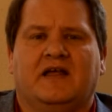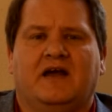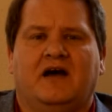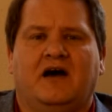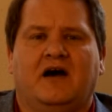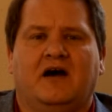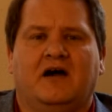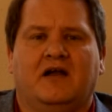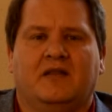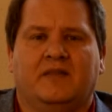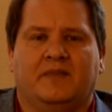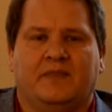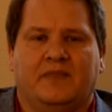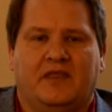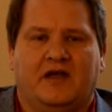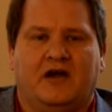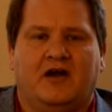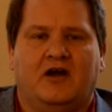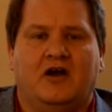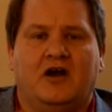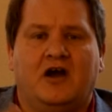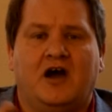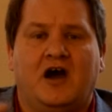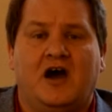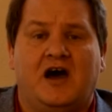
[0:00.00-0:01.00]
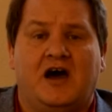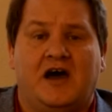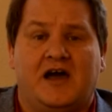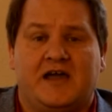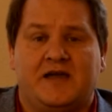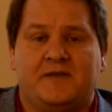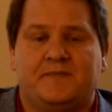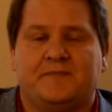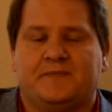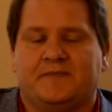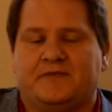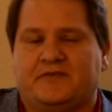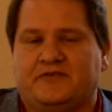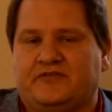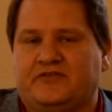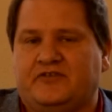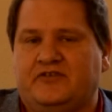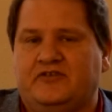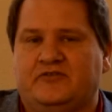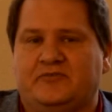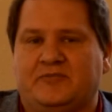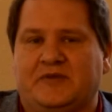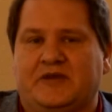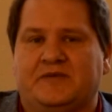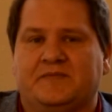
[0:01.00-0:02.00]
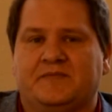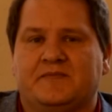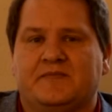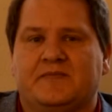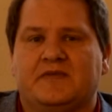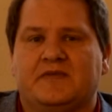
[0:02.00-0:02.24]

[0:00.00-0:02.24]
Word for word: are high, excuse me,